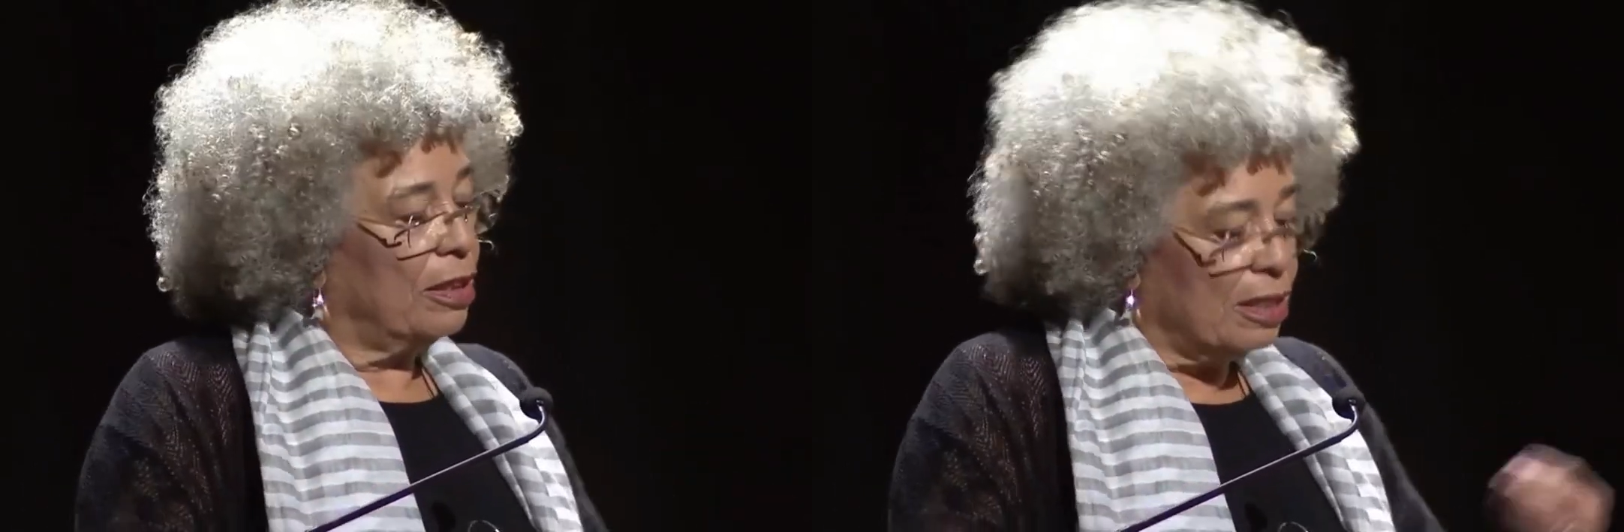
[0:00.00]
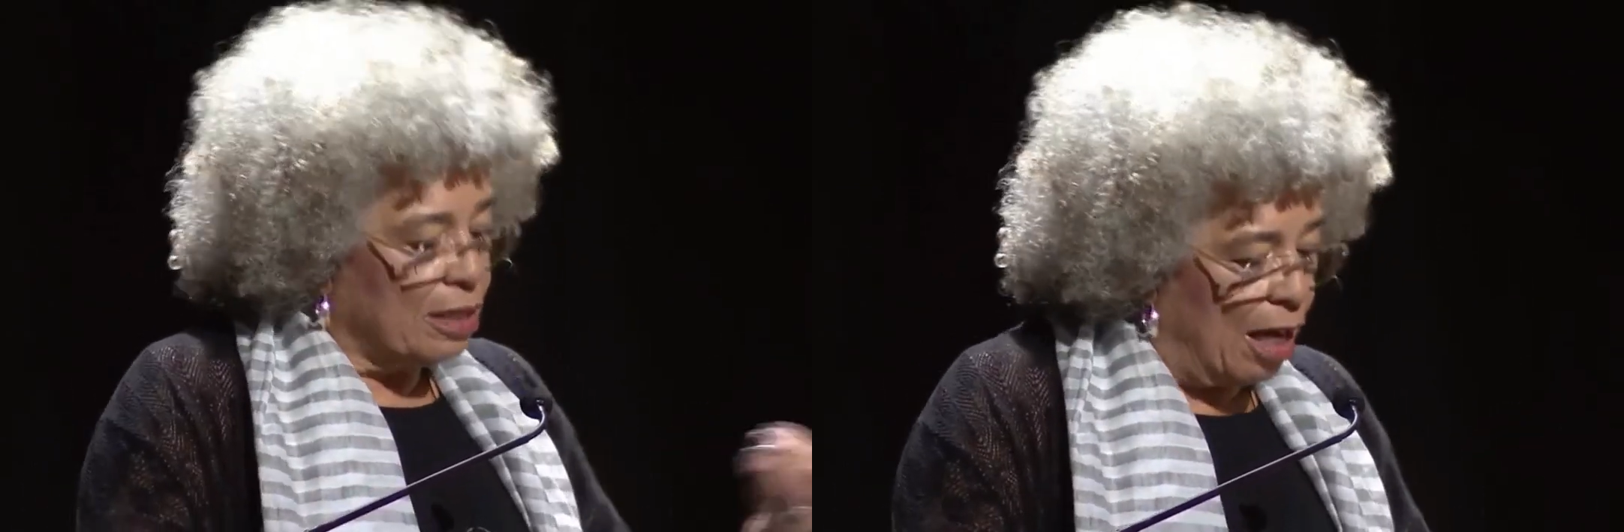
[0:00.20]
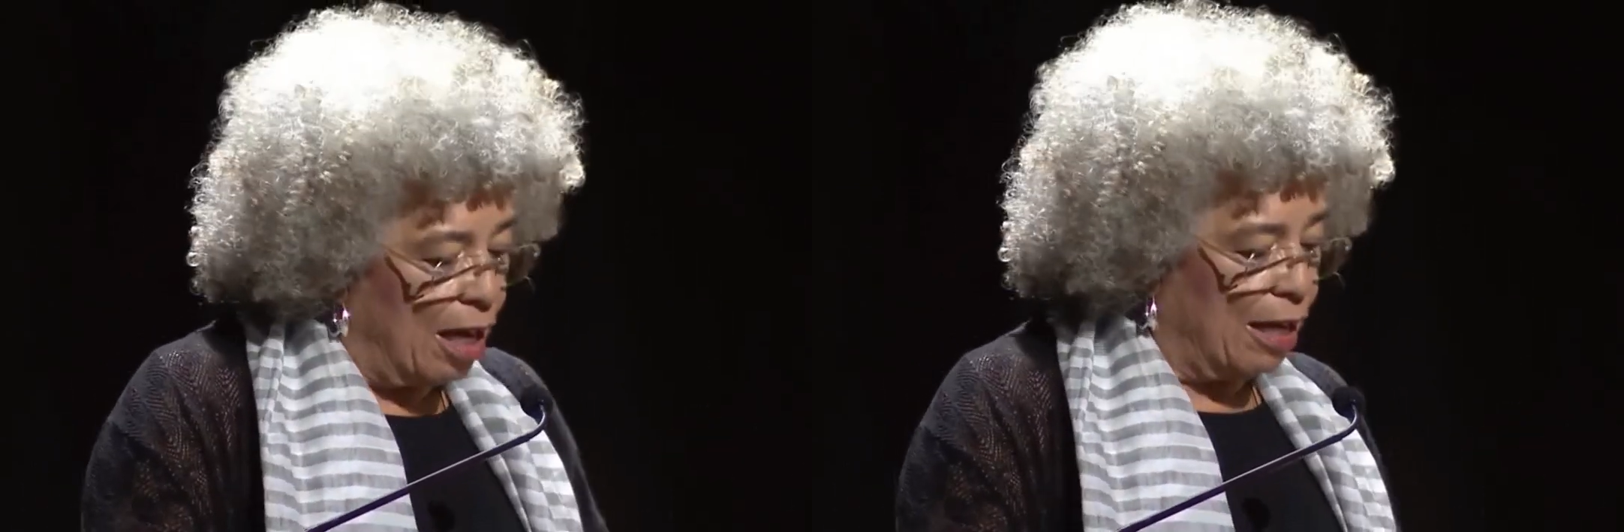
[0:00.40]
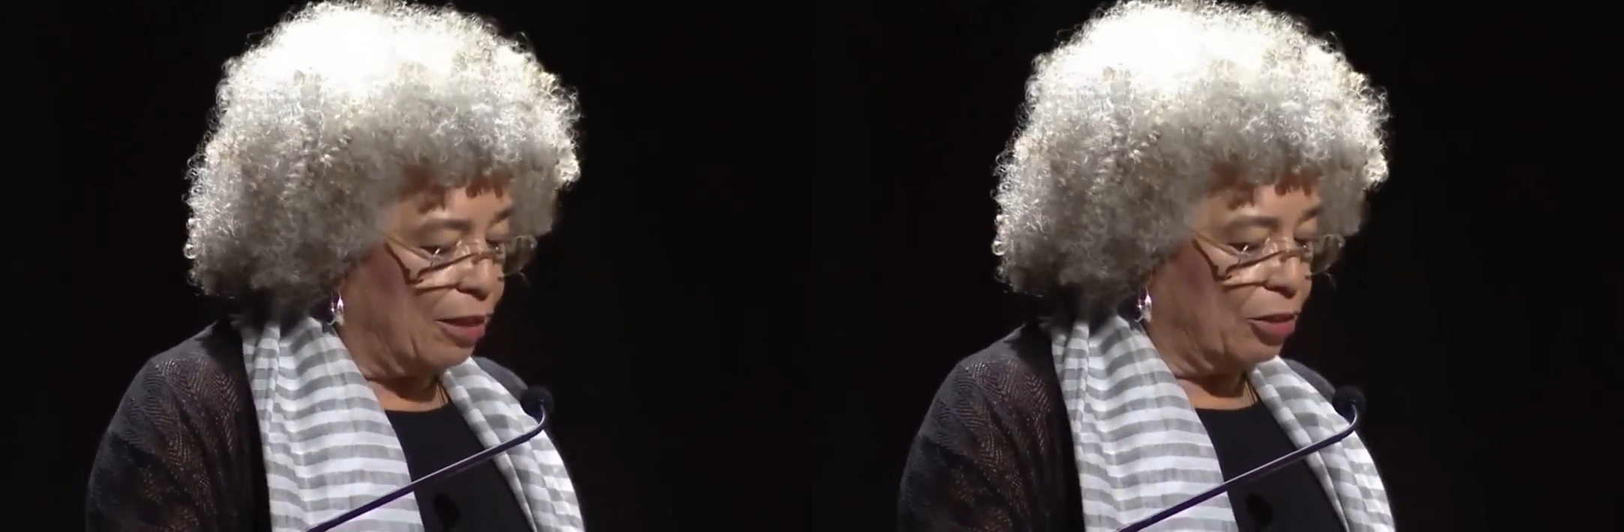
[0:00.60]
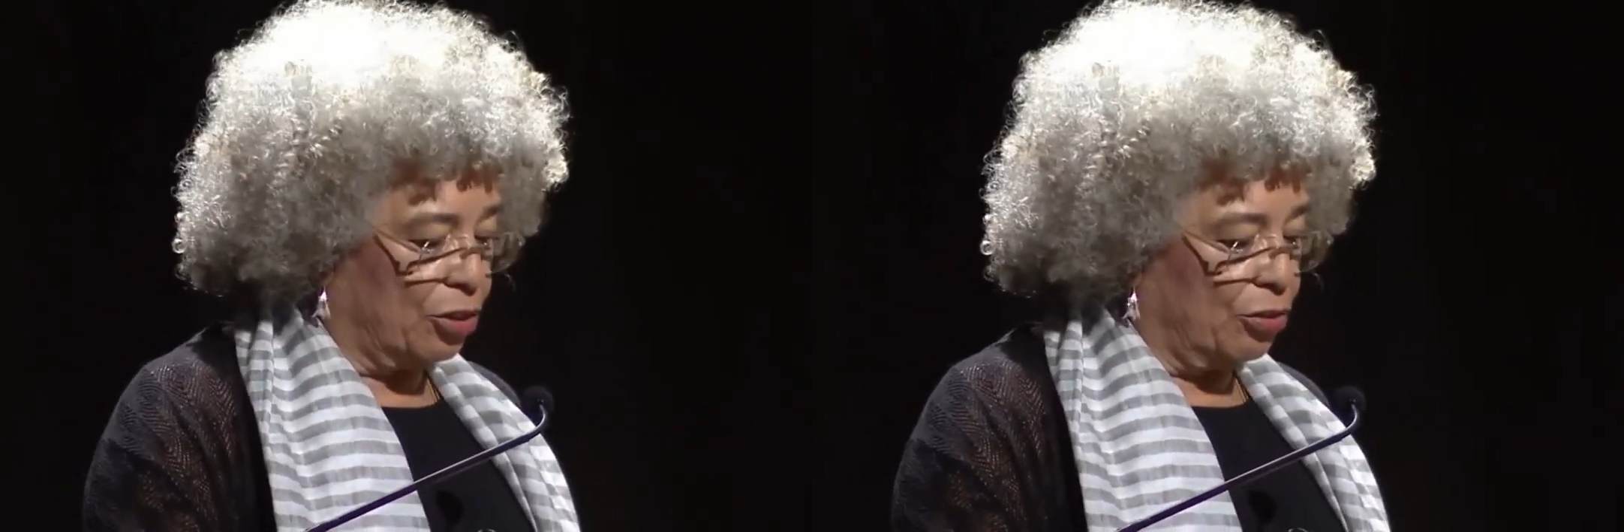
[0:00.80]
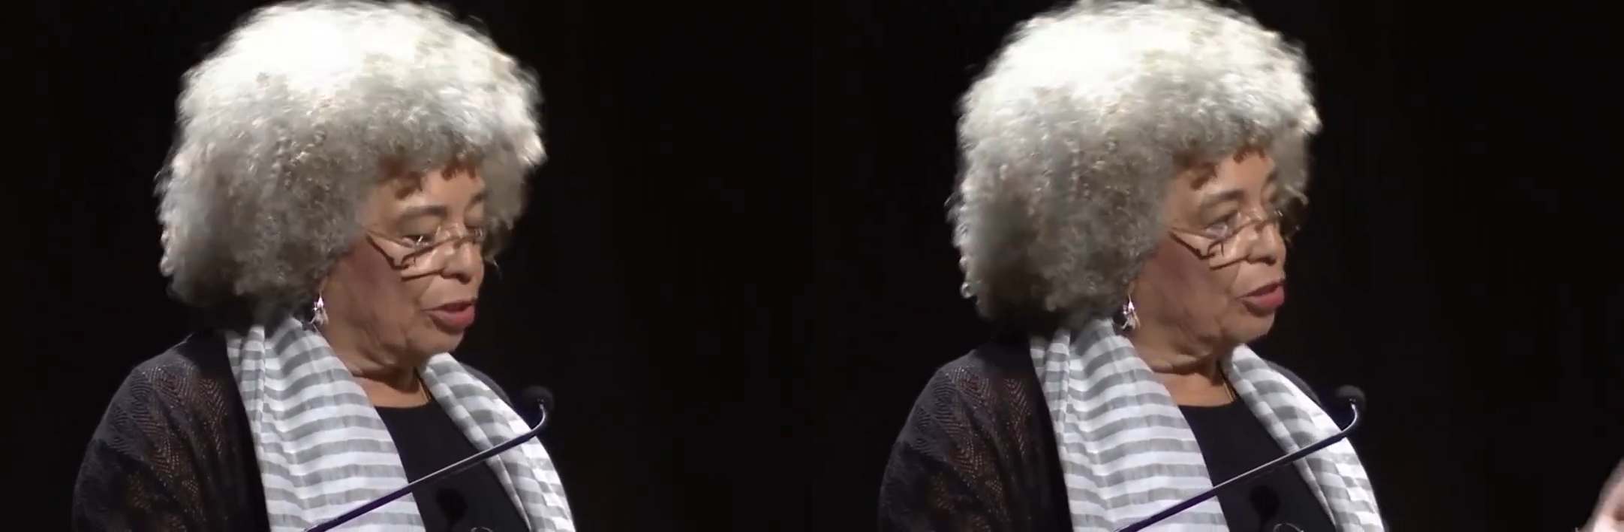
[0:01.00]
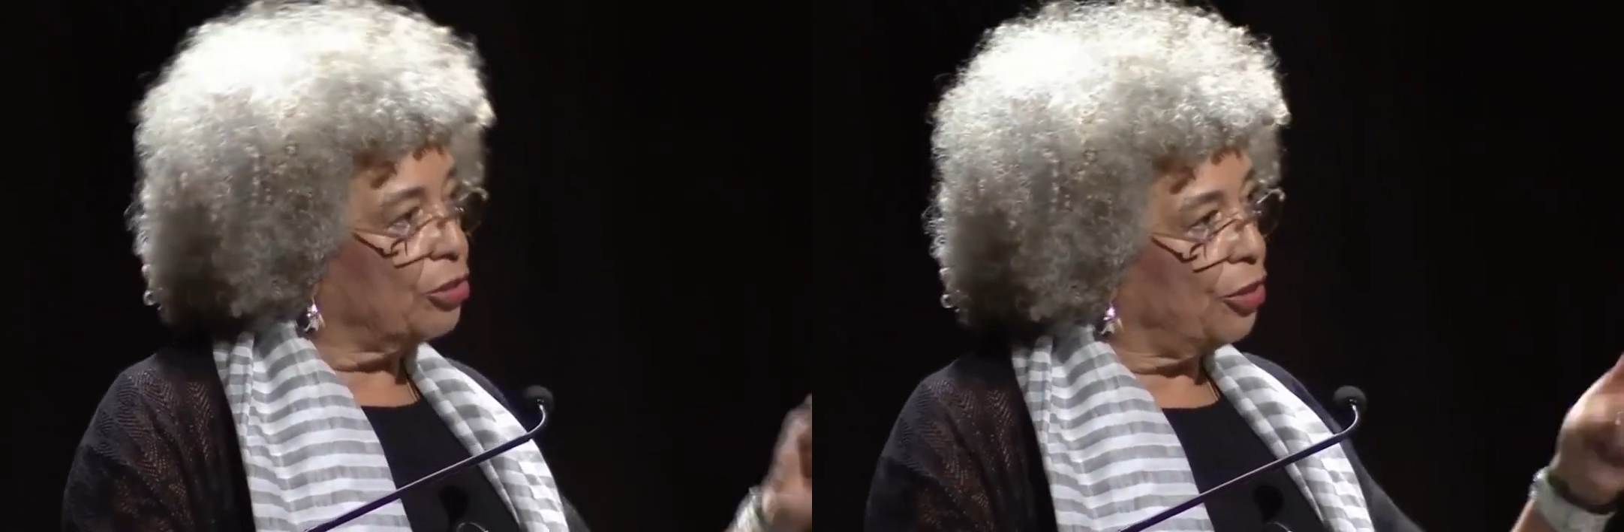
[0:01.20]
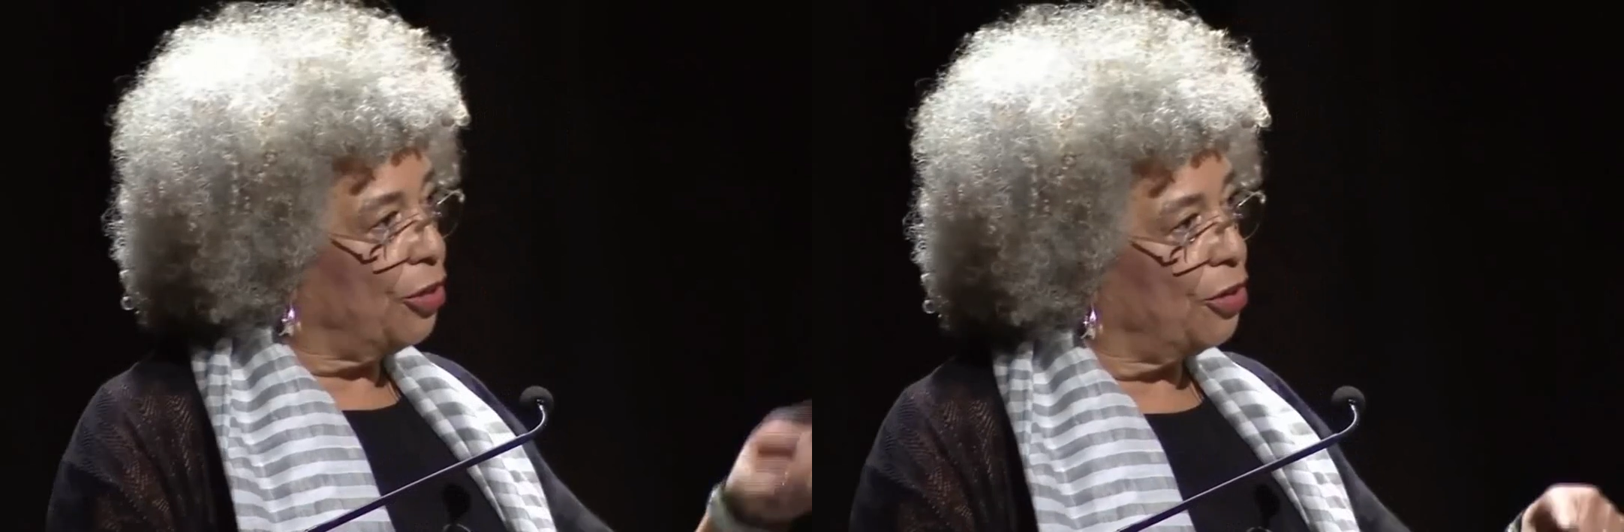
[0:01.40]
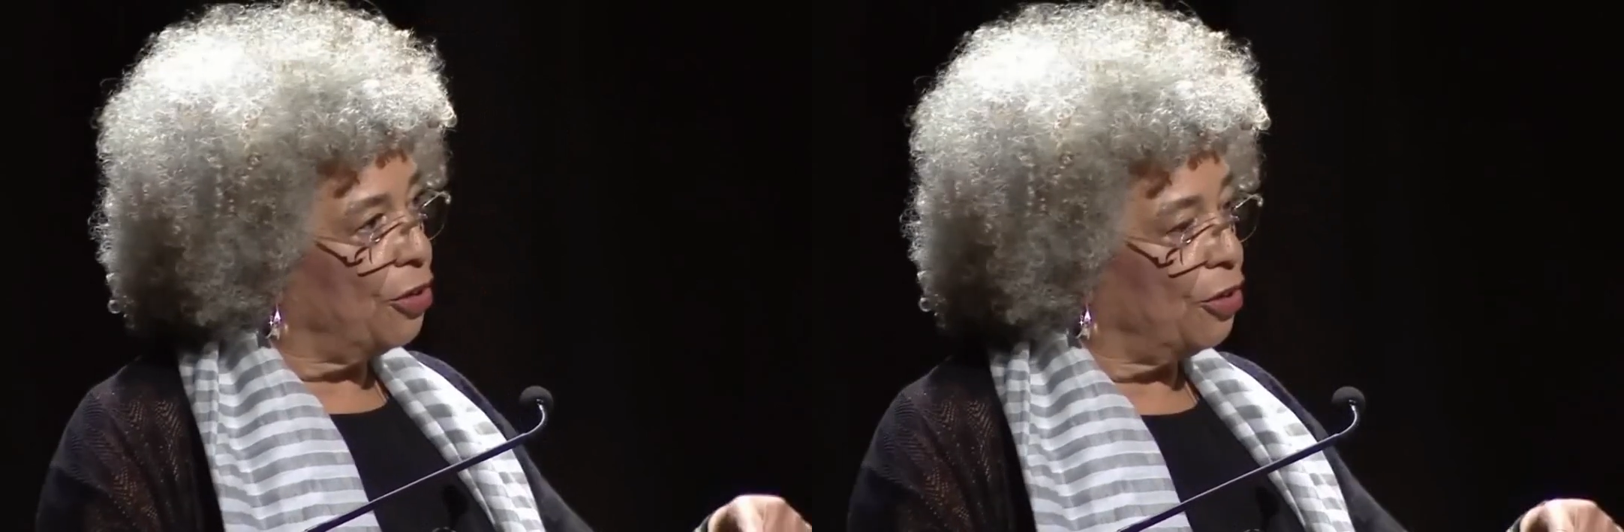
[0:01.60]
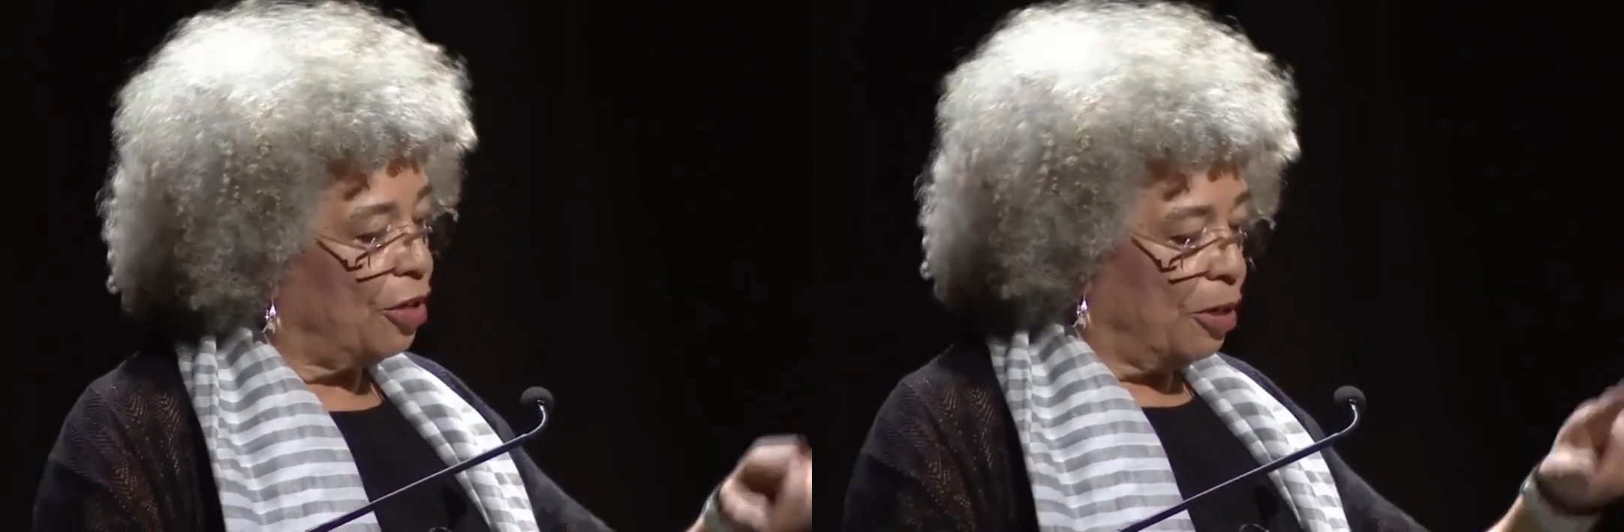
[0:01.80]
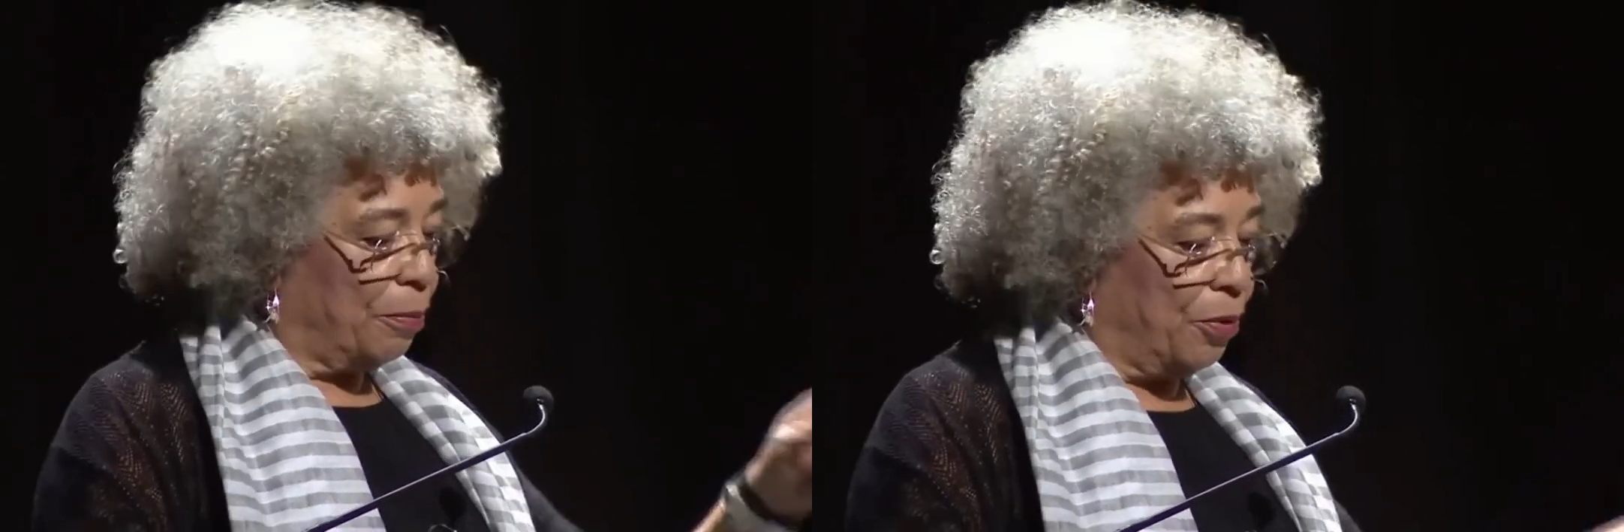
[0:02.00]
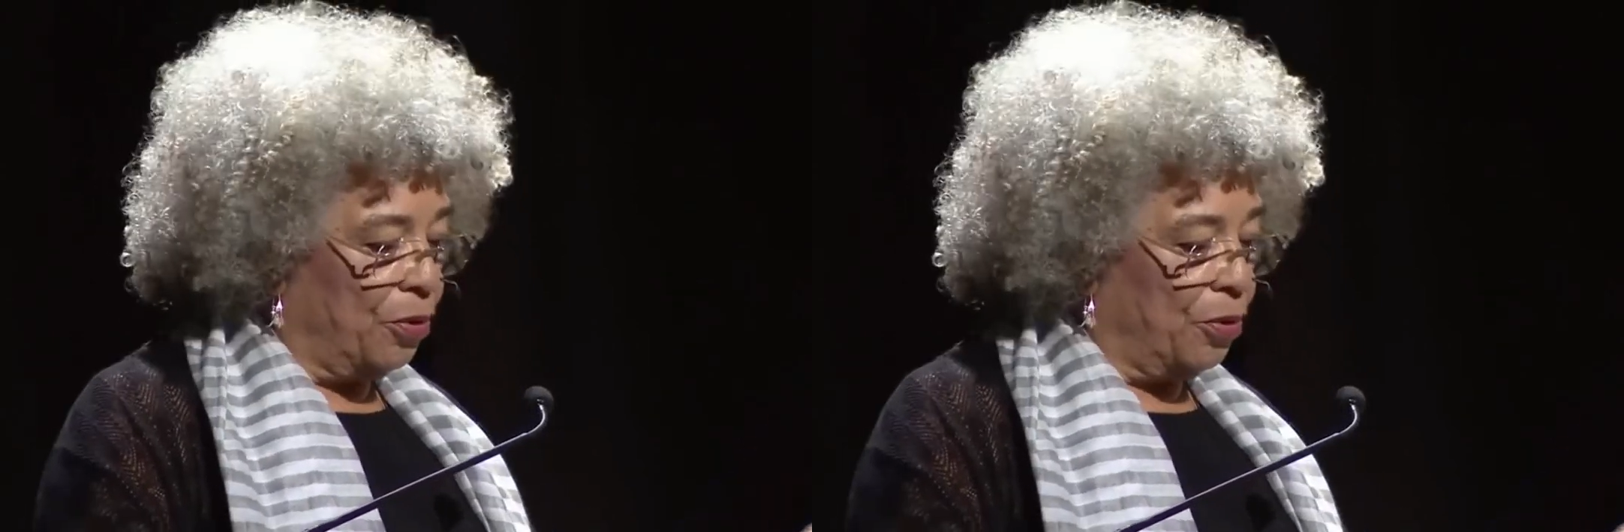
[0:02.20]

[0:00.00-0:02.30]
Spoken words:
designed to deter